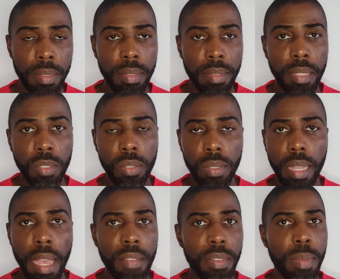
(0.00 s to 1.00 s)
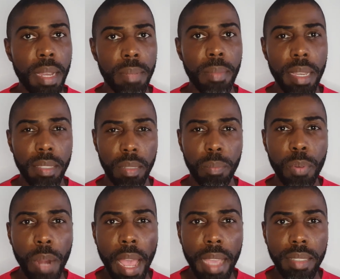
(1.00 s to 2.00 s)
that took everybody by
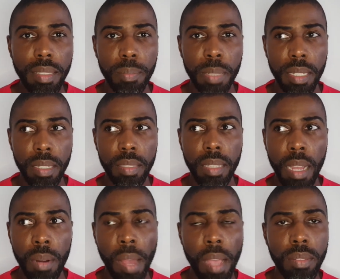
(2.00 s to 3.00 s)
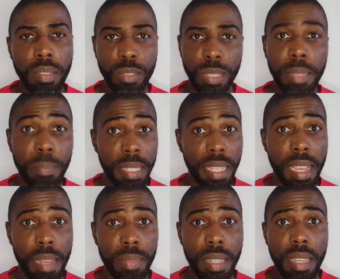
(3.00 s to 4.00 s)
surprise, because around 3
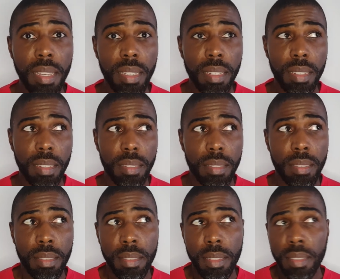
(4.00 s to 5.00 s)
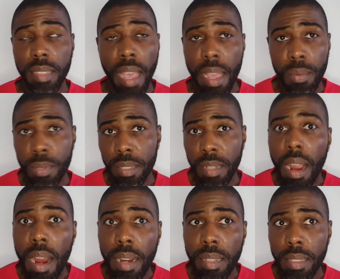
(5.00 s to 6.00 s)
p.m. the sky were
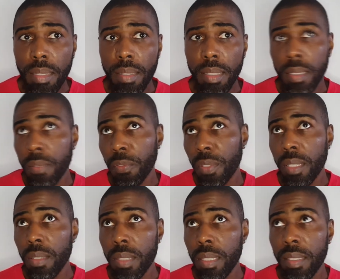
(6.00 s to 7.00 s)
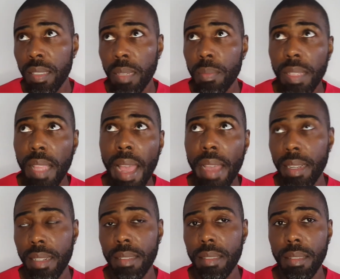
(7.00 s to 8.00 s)
dark. It seemed like
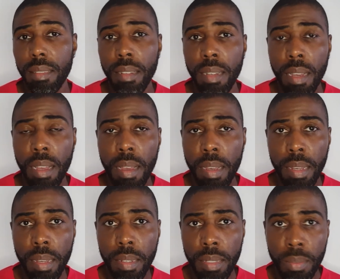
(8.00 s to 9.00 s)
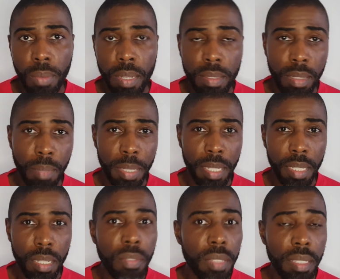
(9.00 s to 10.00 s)
it was the
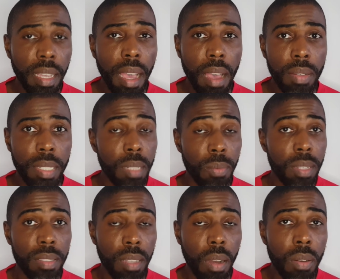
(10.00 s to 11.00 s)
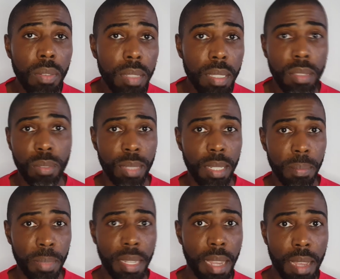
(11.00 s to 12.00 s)
beginning of a town, and it was only 3
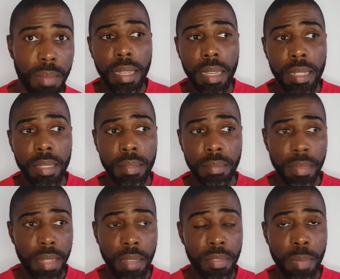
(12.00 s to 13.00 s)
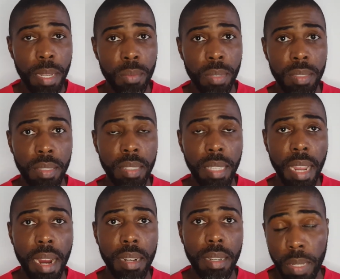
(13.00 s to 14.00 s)
p.m. and everybody was
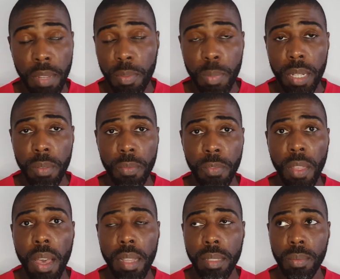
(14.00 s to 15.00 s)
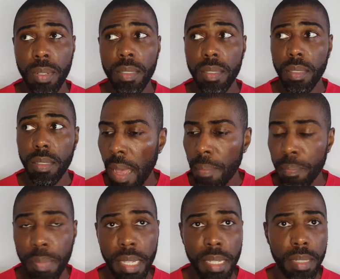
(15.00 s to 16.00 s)
scared. Everybody thought it was a
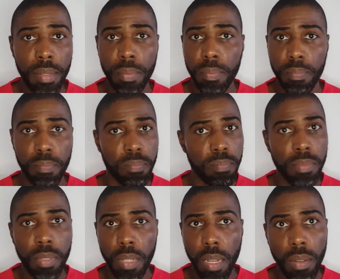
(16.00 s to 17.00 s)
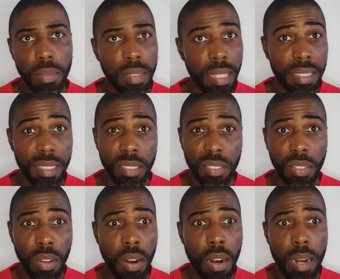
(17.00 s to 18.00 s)
big, you know,
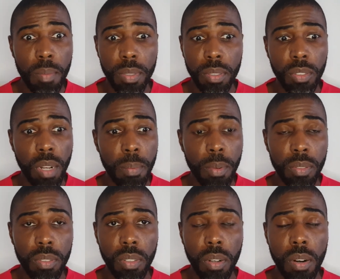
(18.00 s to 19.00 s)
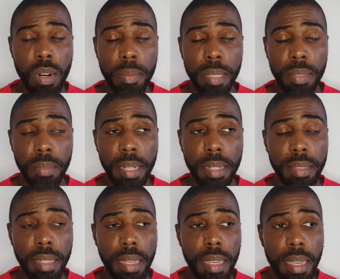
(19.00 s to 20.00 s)
thunderstorm or tropical storm.
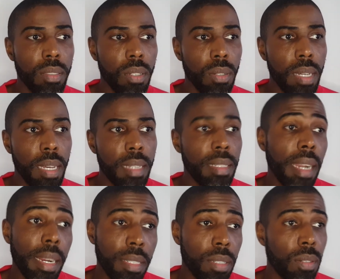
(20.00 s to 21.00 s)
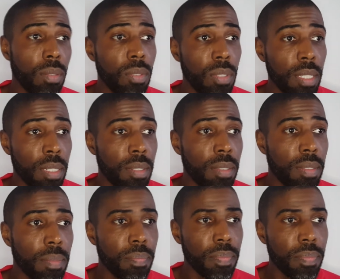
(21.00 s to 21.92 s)
Anyways, so the article continues.